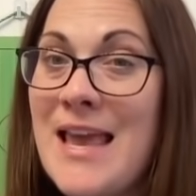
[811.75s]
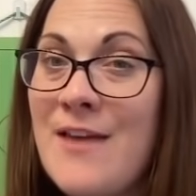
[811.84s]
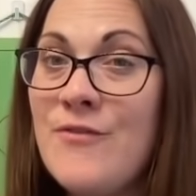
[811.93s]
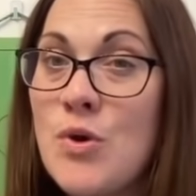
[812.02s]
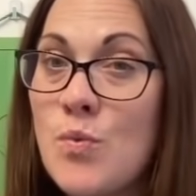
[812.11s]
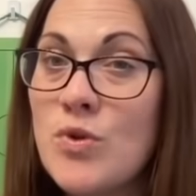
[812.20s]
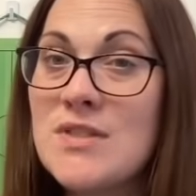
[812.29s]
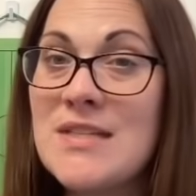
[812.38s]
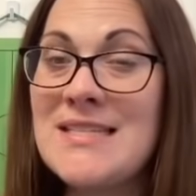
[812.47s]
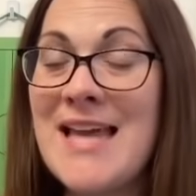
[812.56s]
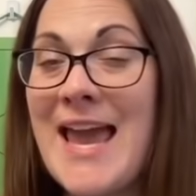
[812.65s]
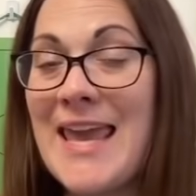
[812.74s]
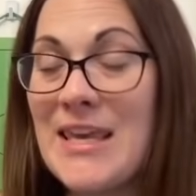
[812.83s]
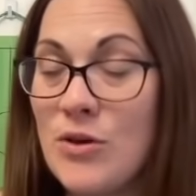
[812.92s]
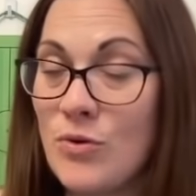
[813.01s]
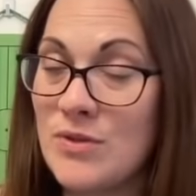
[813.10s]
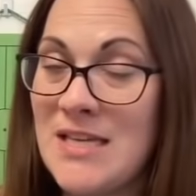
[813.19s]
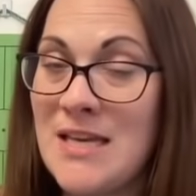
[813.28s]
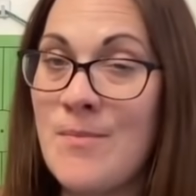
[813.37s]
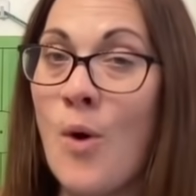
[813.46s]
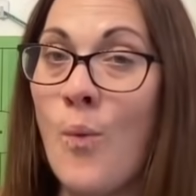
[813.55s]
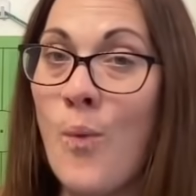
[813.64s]
if you want to take your
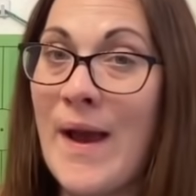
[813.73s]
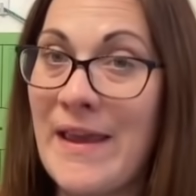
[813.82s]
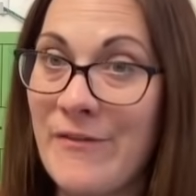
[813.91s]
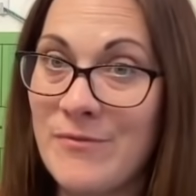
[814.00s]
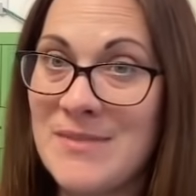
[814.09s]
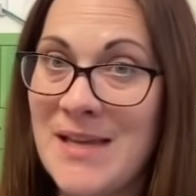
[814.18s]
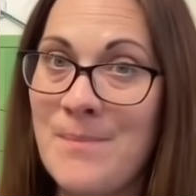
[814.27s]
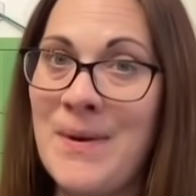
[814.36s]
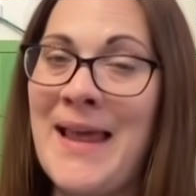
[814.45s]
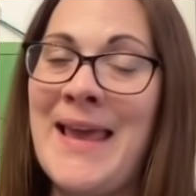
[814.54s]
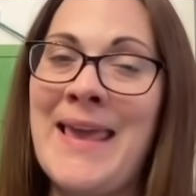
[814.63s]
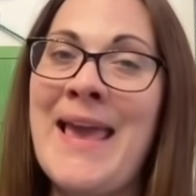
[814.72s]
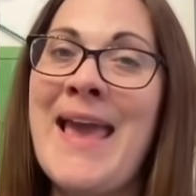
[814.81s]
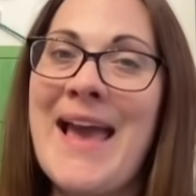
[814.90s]
team away from template